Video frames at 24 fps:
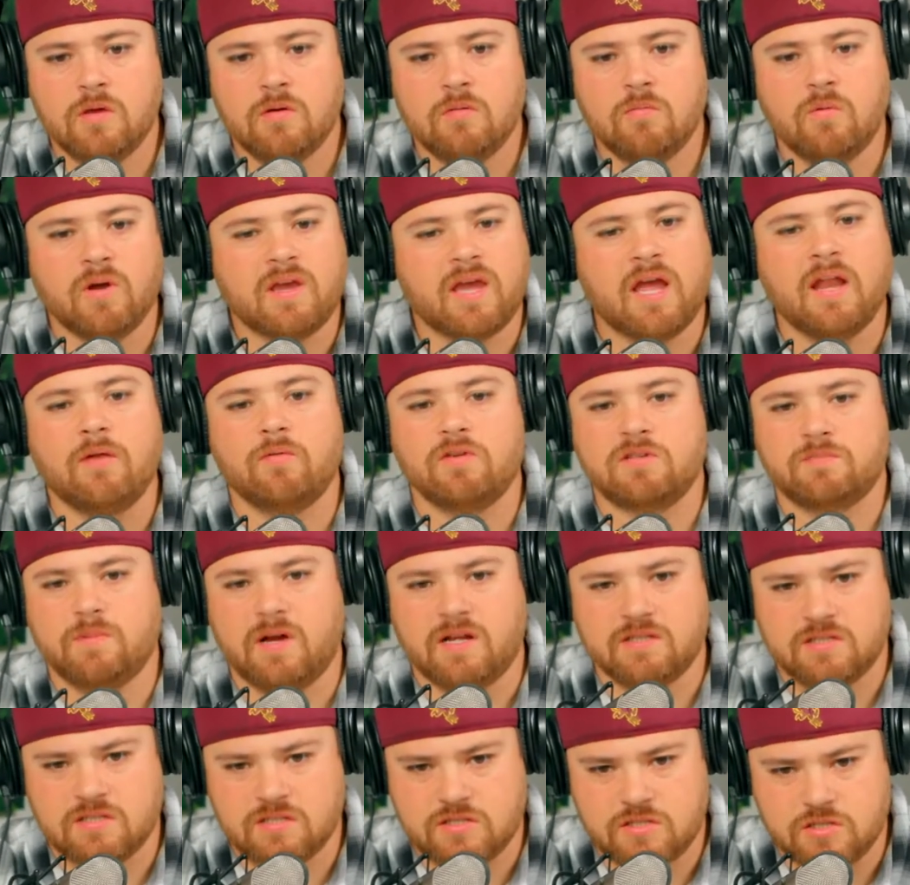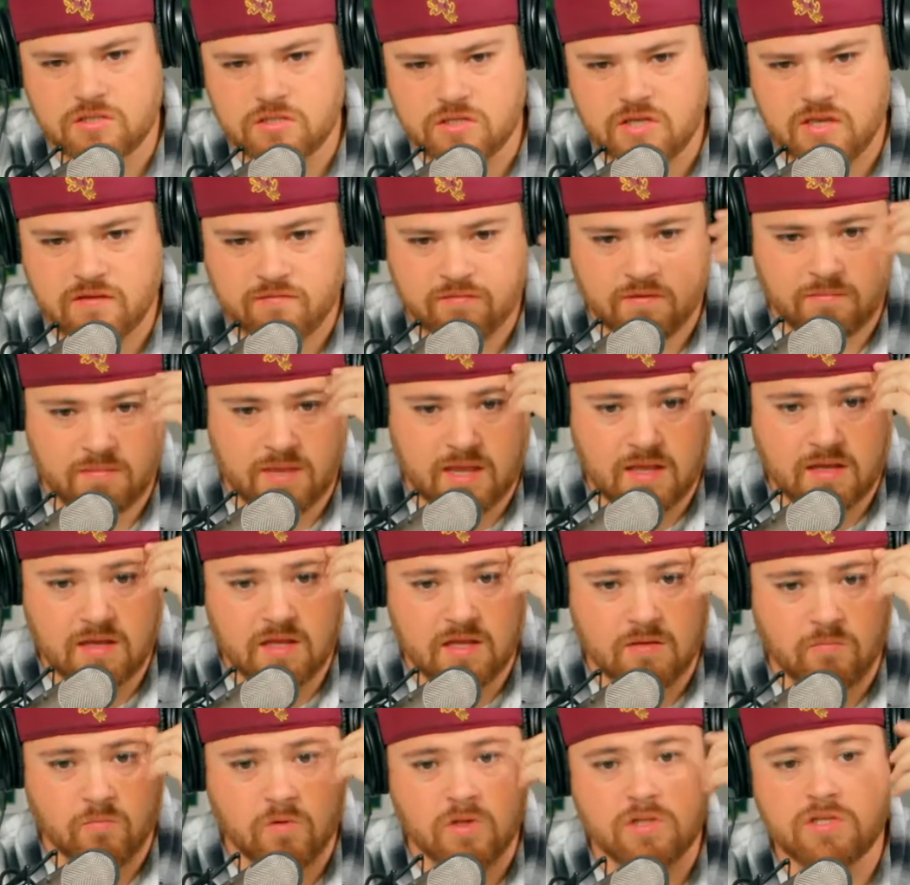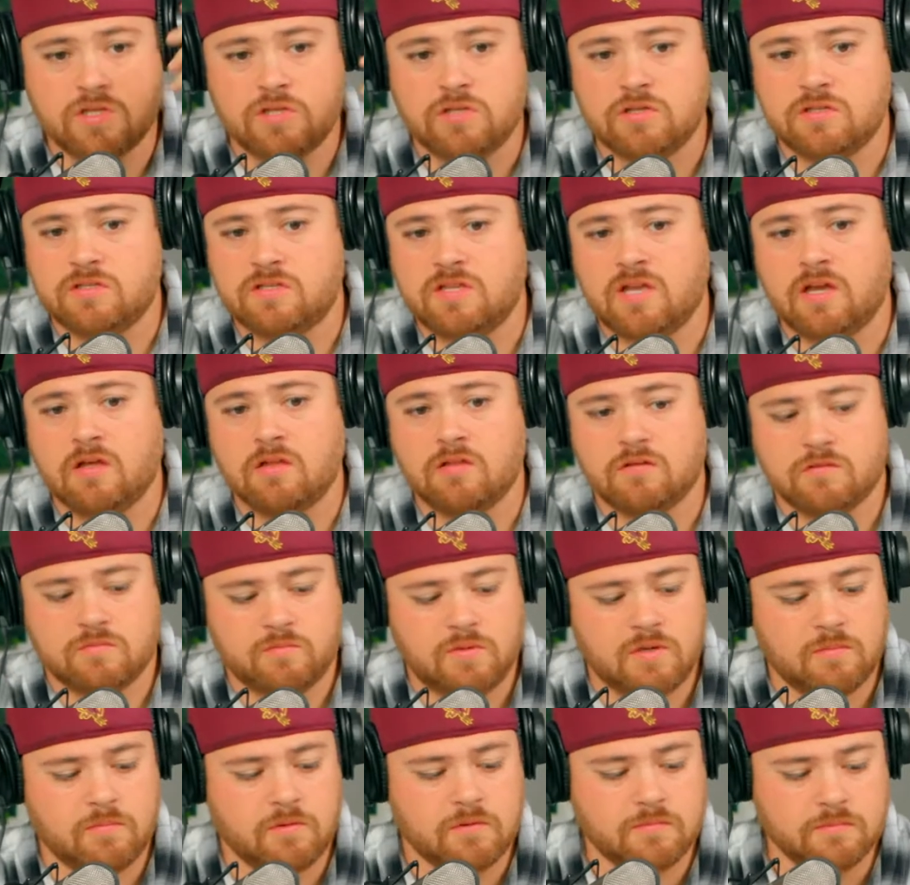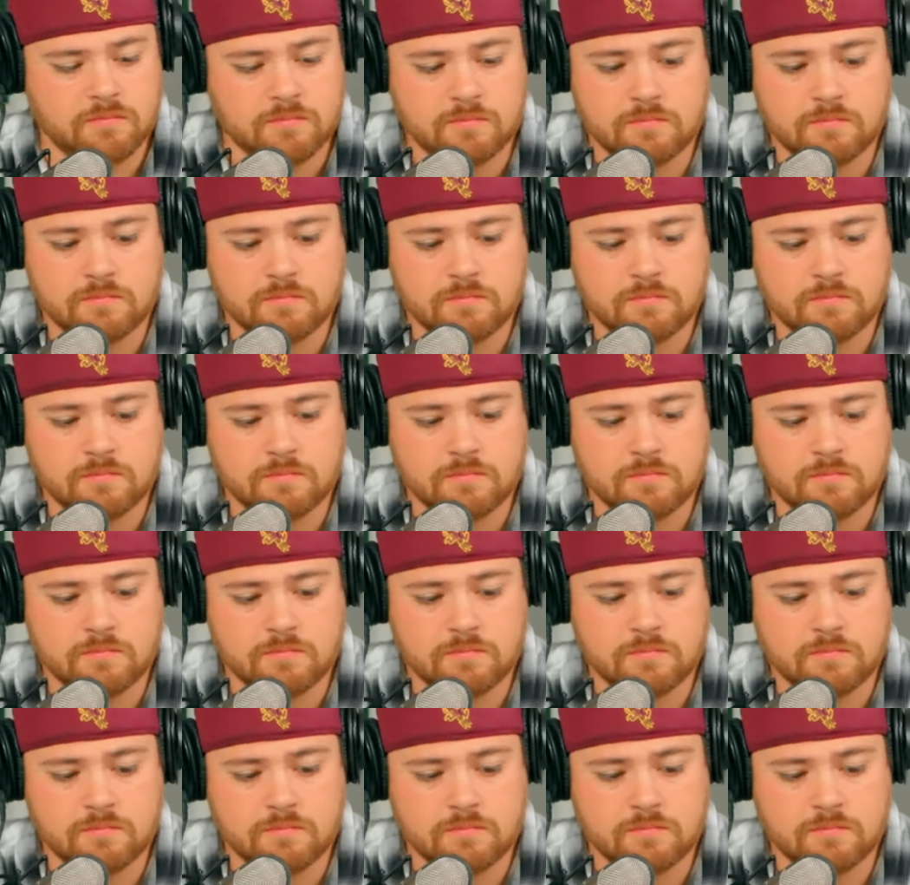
What kind of responses did you get from that? And what did you tell those people?